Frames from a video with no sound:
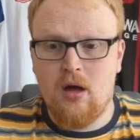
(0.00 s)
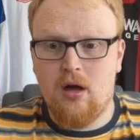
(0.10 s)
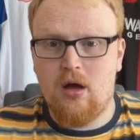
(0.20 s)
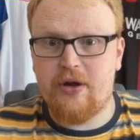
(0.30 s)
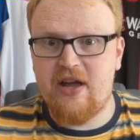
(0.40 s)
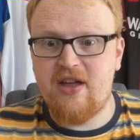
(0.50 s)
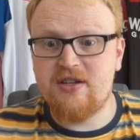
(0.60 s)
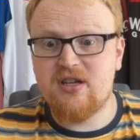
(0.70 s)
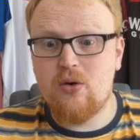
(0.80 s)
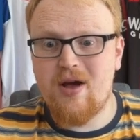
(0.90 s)
Okay then,
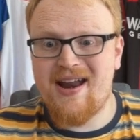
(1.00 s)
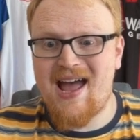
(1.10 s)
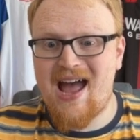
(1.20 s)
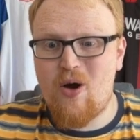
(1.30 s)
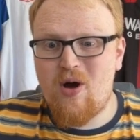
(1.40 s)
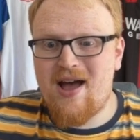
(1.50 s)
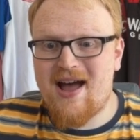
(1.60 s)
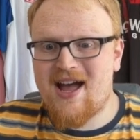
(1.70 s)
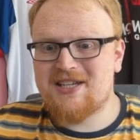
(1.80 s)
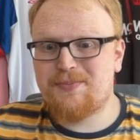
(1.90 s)
so an hour
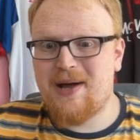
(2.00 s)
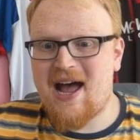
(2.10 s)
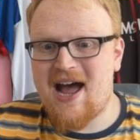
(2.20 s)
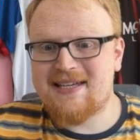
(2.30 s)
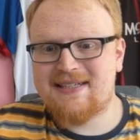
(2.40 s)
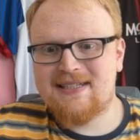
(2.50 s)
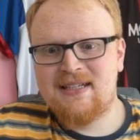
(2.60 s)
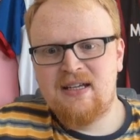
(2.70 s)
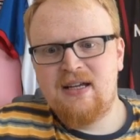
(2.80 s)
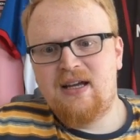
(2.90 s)
has passed,
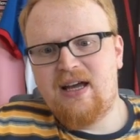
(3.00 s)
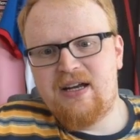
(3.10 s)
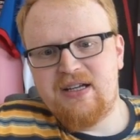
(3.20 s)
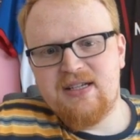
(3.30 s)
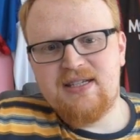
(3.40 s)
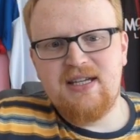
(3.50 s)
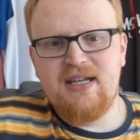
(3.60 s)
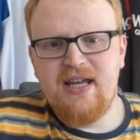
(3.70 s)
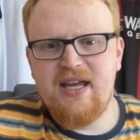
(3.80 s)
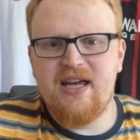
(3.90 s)
and you can see
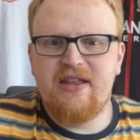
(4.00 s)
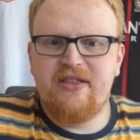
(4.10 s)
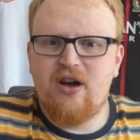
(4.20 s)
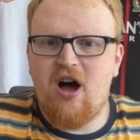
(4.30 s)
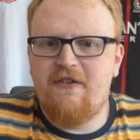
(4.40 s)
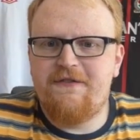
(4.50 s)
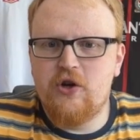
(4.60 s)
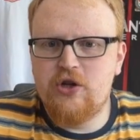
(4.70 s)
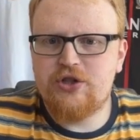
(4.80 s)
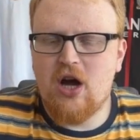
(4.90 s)
here that our
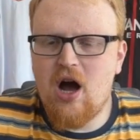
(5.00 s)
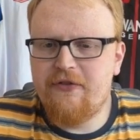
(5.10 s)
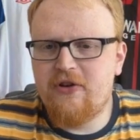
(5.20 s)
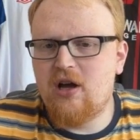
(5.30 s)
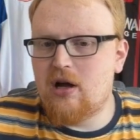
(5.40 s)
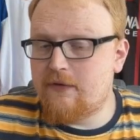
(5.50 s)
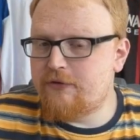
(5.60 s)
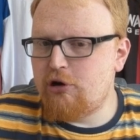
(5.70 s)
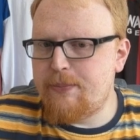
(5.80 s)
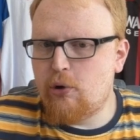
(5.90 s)
first offer of
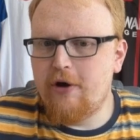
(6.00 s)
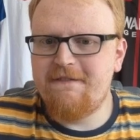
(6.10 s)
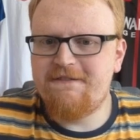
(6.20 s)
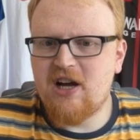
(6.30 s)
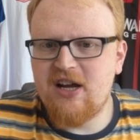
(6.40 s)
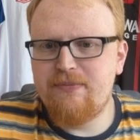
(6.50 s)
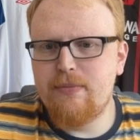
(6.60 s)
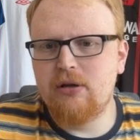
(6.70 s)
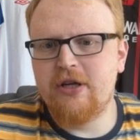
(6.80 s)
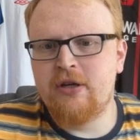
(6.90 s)
3.5
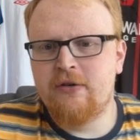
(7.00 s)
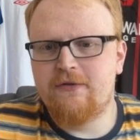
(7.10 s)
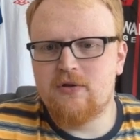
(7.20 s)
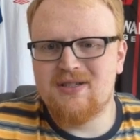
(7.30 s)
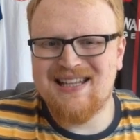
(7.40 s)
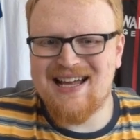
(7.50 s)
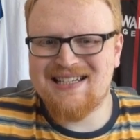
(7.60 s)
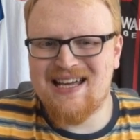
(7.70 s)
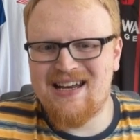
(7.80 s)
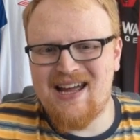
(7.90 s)
million for
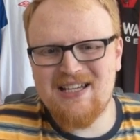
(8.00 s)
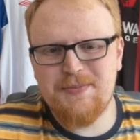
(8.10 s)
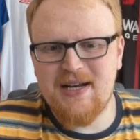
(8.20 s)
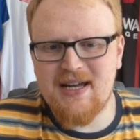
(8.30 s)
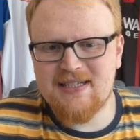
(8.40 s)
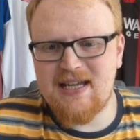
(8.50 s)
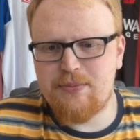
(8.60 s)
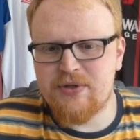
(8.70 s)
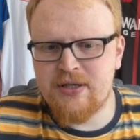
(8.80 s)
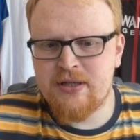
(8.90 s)
Zlatan has been
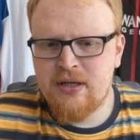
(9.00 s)
accepted.